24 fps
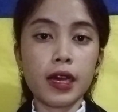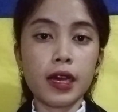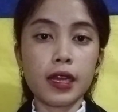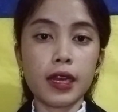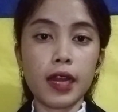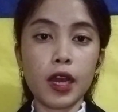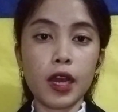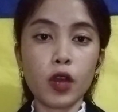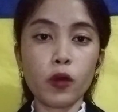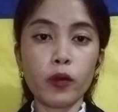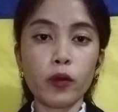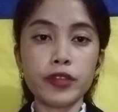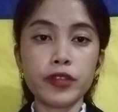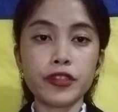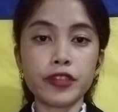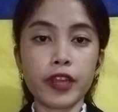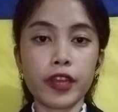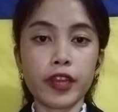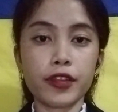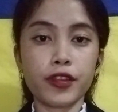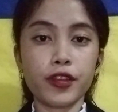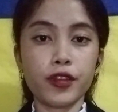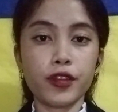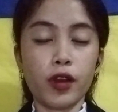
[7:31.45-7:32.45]
language
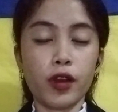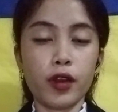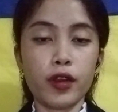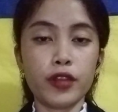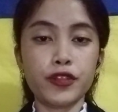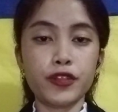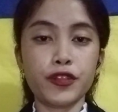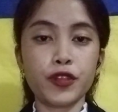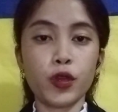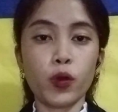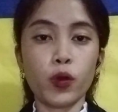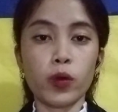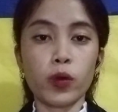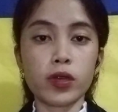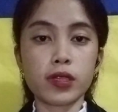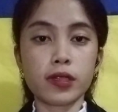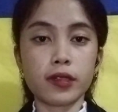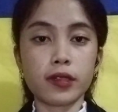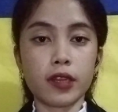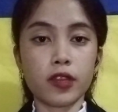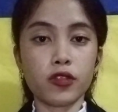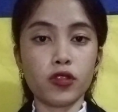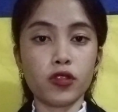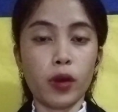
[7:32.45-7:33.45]
ideology
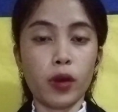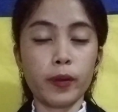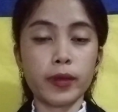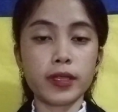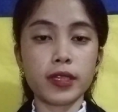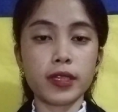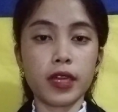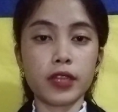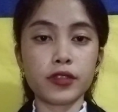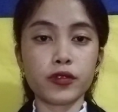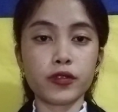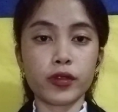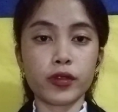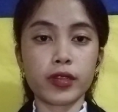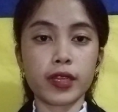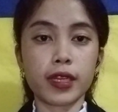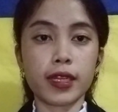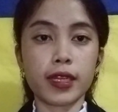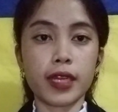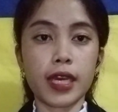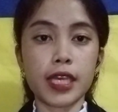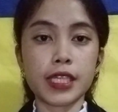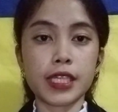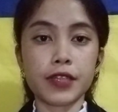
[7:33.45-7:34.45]
was a dominant
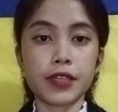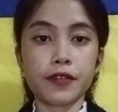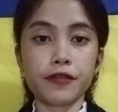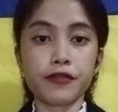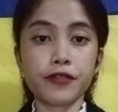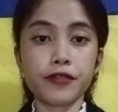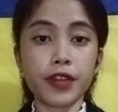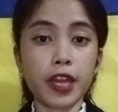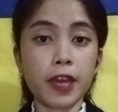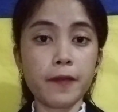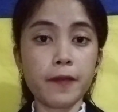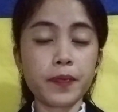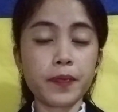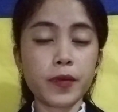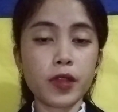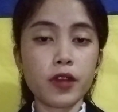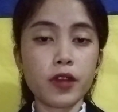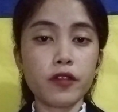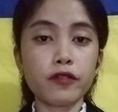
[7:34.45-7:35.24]
organizing frame